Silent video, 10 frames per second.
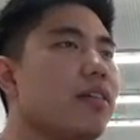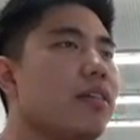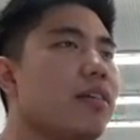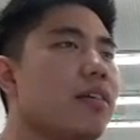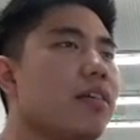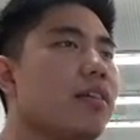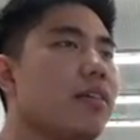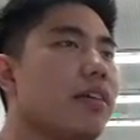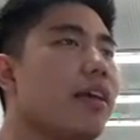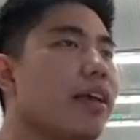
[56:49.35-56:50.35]
Oh, of my
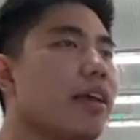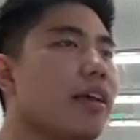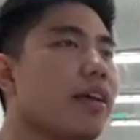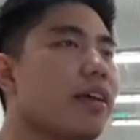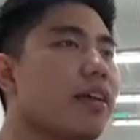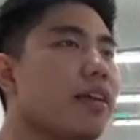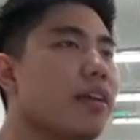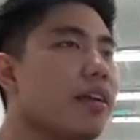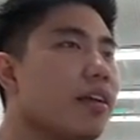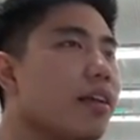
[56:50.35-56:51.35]
channel? Yeah, yeah, yeah The yeah, first
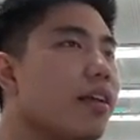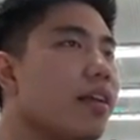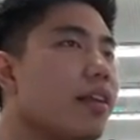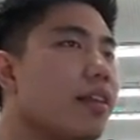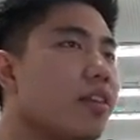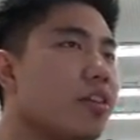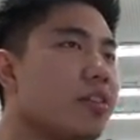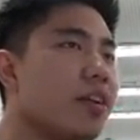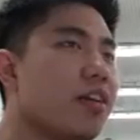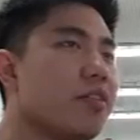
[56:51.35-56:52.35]
28 days of my channel
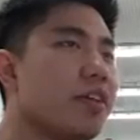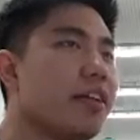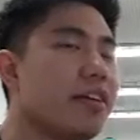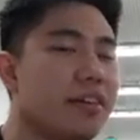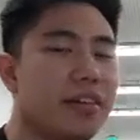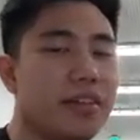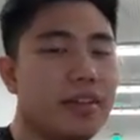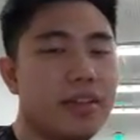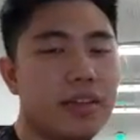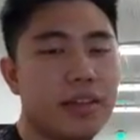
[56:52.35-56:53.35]
There's 2008.
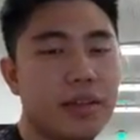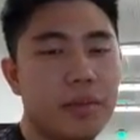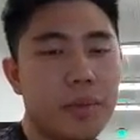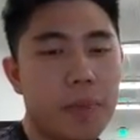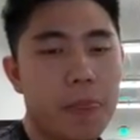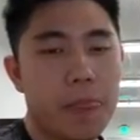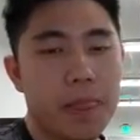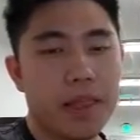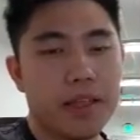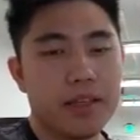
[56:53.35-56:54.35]
I didn't upload
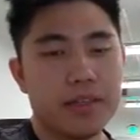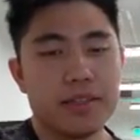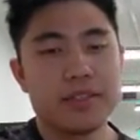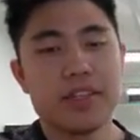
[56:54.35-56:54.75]
it all then.